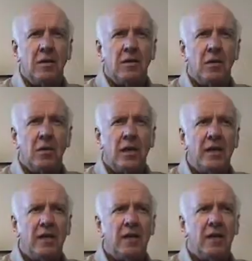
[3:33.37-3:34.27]
So the whole
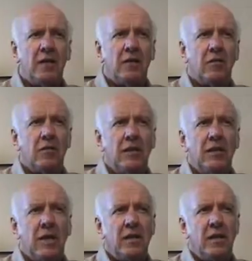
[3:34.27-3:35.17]
idea of
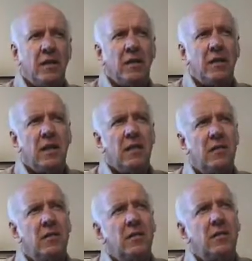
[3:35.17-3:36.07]
intended and
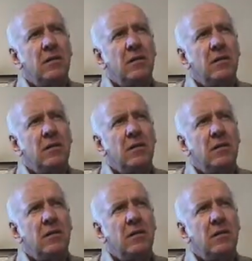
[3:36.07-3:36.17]
unintended,